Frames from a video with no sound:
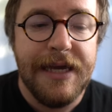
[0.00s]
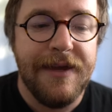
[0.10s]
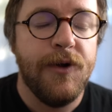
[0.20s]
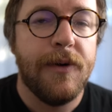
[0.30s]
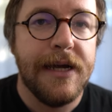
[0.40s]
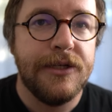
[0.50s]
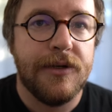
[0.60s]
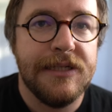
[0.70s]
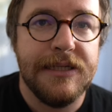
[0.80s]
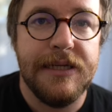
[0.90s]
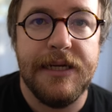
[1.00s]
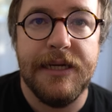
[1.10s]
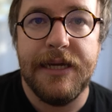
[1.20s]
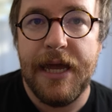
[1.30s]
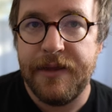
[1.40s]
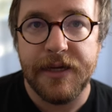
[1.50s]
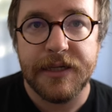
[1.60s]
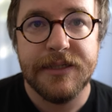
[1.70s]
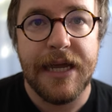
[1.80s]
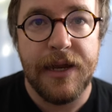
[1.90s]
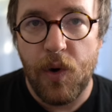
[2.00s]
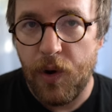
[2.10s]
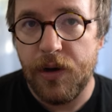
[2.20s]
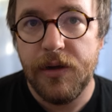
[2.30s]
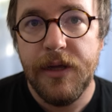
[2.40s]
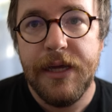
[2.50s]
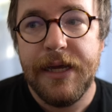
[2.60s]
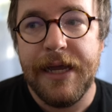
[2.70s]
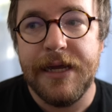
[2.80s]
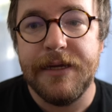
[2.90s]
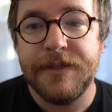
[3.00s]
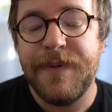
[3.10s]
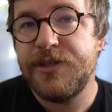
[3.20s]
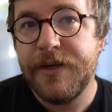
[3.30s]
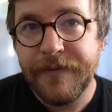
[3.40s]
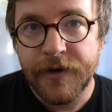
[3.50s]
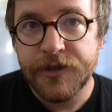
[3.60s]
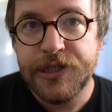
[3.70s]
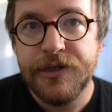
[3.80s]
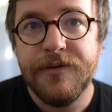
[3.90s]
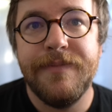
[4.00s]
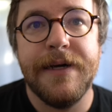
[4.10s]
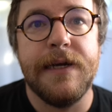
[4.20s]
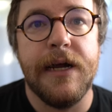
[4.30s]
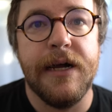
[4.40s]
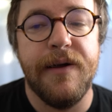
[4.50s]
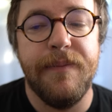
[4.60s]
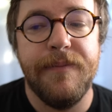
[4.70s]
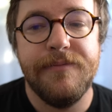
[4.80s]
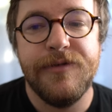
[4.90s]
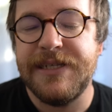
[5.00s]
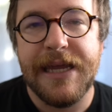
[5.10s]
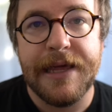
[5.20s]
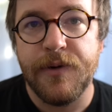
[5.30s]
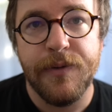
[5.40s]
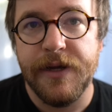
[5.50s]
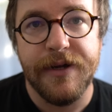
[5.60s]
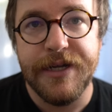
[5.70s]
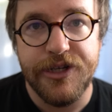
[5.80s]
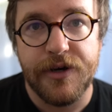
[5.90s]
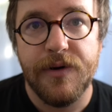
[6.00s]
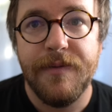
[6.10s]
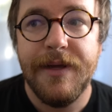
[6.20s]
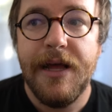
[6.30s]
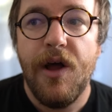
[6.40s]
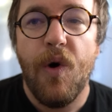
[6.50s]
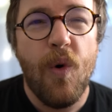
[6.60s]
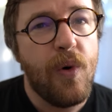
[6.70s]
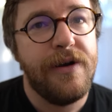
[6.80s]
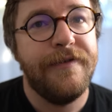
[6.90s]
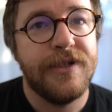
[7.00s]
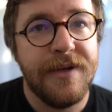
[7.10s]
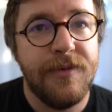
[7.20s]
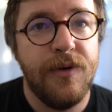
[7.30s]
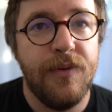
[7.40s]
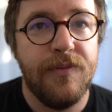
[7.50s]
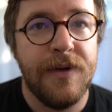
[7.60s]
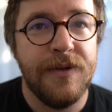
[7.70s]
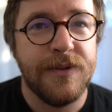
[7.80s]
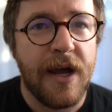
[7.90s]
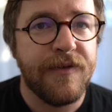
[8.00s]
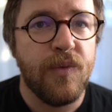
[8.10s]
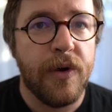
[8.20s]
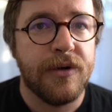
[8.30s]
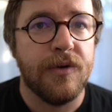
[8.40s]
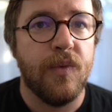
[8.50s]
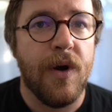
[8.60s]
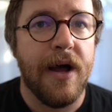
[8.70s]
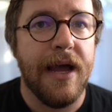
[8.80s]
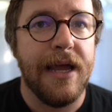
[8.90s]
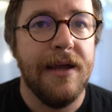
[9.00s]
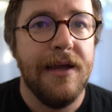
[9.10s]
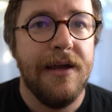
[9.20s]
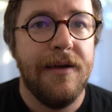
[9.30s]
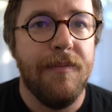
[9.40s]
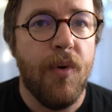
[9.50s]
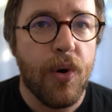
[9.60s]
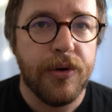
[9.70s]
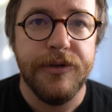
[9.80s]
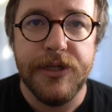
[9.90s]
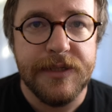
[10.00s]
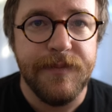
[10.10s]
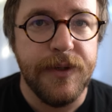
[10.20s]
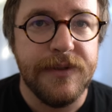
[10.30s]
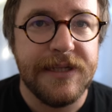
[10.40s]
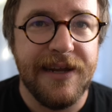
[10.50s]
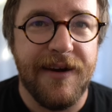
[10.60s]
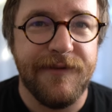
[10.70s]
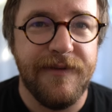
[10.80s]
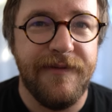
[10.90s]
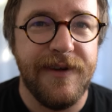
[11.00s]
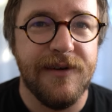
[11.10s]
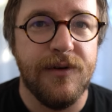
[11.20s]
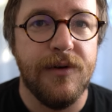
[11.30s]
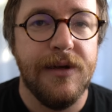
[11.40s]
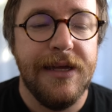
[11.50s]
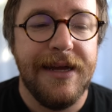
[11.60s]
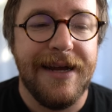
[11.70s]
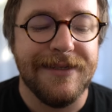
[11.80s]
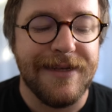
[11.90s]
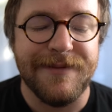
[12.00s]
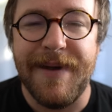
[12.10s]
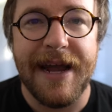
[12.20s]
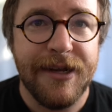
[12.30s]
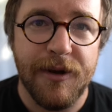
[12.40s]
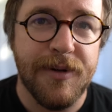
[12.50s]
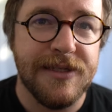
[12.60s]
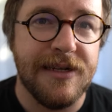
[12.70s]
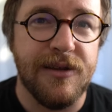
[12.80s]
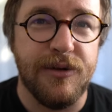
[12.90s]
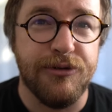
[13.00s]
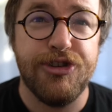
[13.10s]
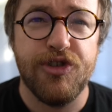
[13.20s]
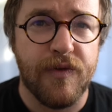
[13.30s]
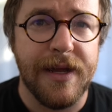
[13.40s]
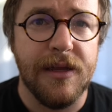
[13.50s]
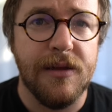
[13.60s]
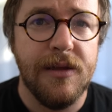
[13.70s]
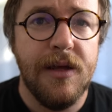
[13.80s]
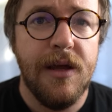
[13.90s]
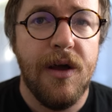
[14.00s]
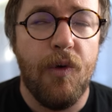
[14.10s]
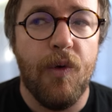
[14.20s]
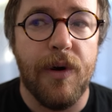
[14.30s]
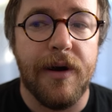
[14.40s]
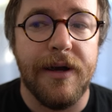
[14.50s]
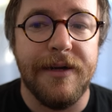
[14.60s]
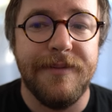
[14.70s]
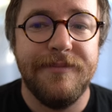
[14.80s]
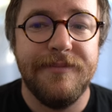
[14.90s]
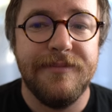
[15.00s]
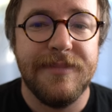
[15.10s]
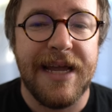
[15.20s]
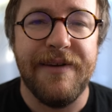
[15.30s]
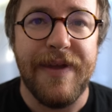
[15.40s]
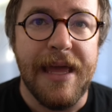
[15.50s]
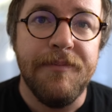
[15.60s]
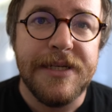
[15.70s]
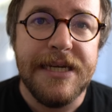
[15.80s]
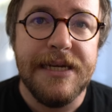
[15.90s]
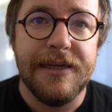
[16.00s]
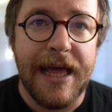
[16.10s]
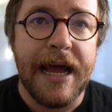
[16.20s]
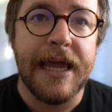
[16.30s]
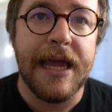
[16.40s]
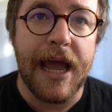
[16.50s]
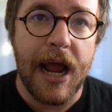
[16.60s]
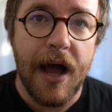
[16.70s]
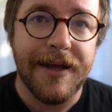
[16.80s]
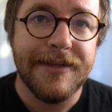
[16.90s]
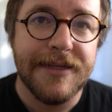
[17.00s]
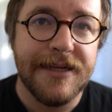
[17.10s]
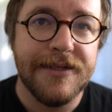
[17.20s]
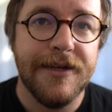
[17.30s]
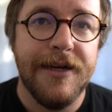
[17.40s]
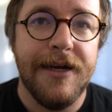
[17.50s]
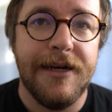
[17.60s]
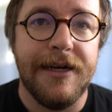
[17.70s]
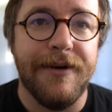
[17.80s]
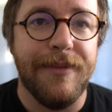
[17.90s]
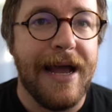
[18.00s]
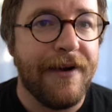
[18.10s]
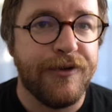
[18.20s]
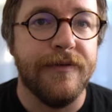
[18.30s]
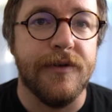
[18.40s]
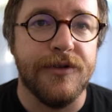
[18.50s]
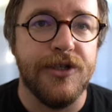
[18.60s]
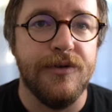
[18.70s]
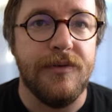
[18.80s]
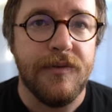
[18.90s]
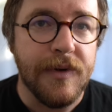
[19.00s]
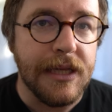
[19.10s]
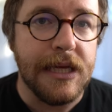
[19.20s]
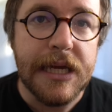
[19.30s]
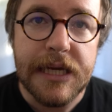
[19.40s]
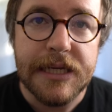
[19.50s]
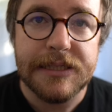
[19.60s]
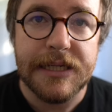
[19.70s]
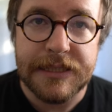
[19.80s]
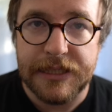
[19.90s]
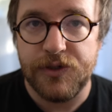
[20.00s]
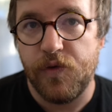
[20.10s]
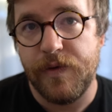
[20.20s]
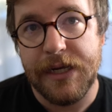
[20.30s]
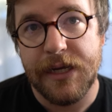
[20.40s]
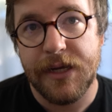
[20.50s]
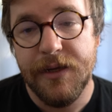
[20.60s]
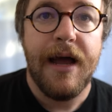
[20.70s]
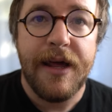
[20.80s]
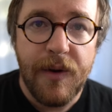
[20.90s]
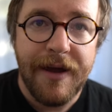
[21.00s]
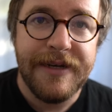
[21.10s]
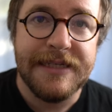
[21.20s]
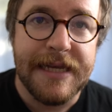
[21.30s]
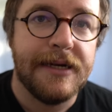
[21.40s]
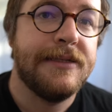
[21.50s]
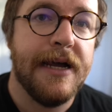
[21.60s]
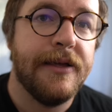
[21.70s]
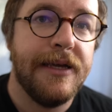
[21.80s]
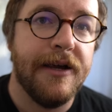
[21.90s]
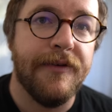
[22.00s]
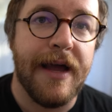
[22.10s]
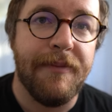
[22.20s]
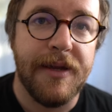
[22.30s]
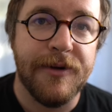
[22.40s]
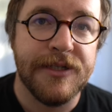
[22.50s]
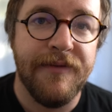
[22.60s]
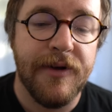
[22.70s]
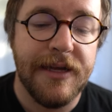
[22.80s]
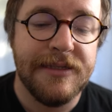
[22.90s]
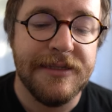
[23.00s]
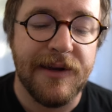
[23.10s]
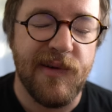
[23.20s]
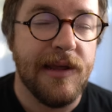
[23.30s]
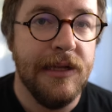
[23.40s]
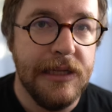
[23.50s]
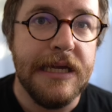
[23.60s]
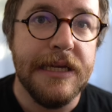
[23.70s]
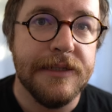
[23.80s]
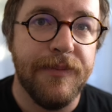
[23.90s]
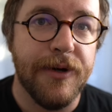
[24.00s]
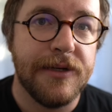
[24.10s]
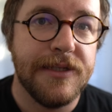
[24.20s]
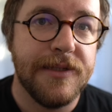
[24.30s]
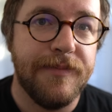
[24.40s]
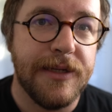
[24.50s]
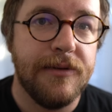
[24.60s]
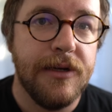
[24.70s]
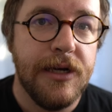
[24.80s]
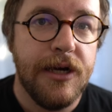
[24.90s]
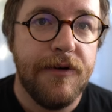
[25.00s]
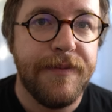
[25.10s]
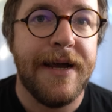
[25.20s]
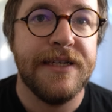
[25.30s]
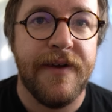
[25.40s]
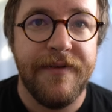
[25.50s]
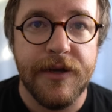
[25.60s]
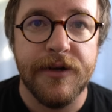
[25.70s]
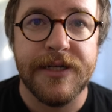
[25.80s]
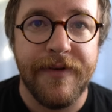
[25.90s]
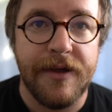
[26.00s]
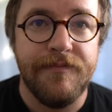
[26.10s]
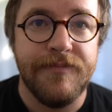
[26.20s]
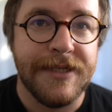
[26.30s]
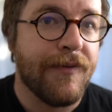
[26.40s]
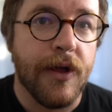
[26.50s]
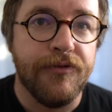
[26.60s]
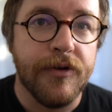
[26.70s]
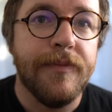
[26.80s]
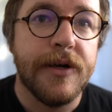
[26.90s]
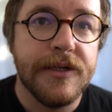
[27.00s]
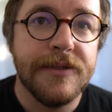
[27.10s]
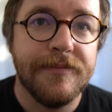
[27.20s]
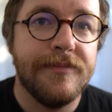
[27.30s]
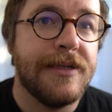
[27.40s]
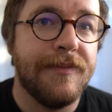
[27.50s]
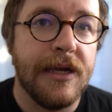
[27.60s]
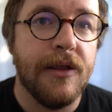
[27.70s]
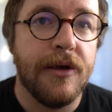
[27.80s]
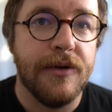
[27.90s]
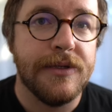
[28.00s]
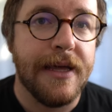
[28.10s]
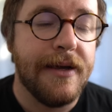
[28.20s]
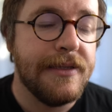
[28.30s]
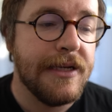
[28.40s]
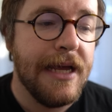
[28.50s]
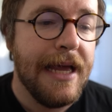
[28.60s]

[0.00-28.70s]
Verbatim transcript: If you're interested in ethics at all, and especially virtue, but just ethical theory in general, or if you're someone who's often wondered why moral disputes can often feel, as MacIntyre puts it, a little shrill or kind of empty, lacking in content, After Virtue really is essential reading. I don't have an exact tally of how many books I've read since I read these books, but over the past 5 years, I read several hundred books, something along those lines.